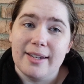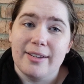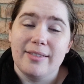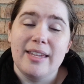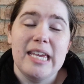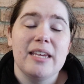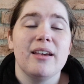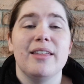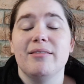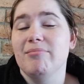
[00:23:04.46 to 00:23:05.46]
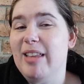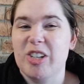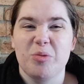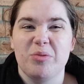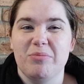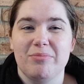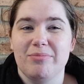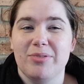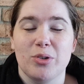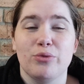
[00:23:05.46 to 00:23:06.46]
like your thing and lush
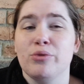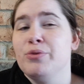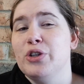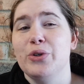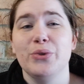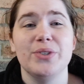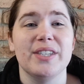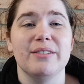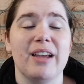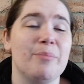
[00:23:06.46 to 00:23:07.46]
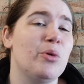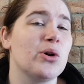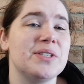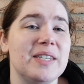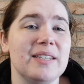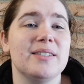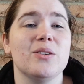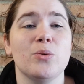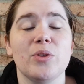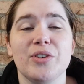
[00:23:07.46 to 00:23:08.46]
sort of reviews and unboxings
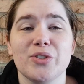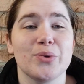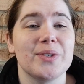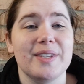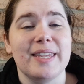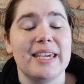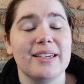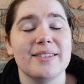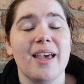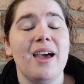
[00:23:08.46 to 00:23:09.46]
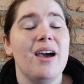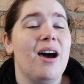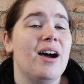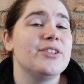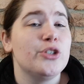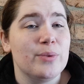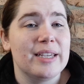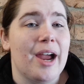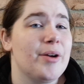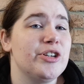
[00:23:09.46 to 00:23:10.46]
and all those sorts of things, I do
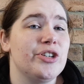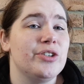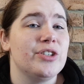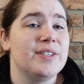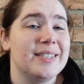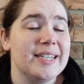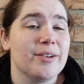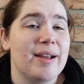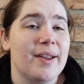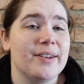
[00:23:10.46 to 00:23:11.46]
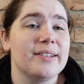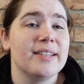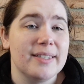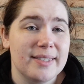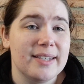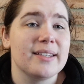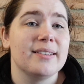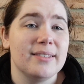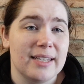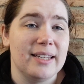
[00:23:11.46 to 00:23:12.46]
encourage you to stick around and consider
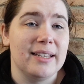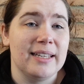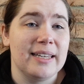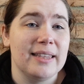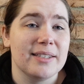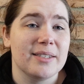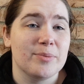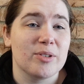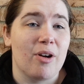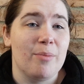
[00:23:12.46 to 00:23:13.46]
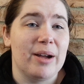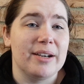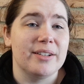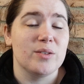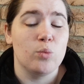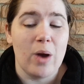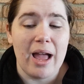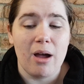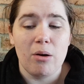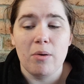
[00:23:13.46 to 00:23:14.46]
clicking the subscribe button as
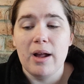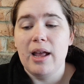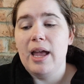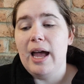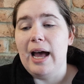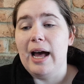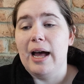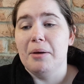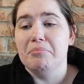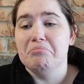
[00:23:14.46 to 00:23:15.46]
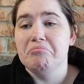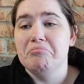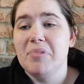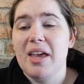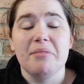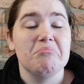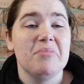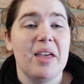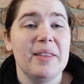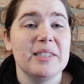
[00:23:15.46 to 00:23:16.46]
well. Um, yeah,
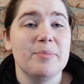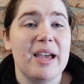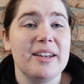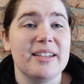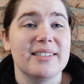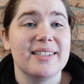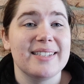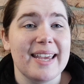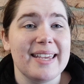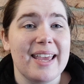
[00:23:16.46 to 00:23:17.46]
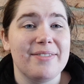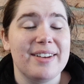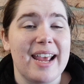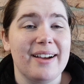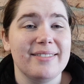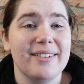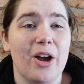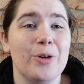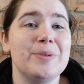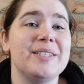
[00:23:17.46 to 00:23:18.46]
and that's about it. So take care for now.
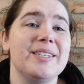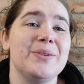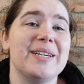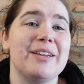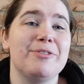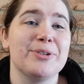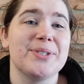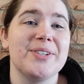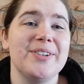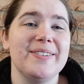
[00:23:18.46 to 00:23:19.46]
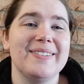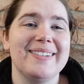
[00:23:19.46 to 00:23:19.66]
Hope to see you again real soon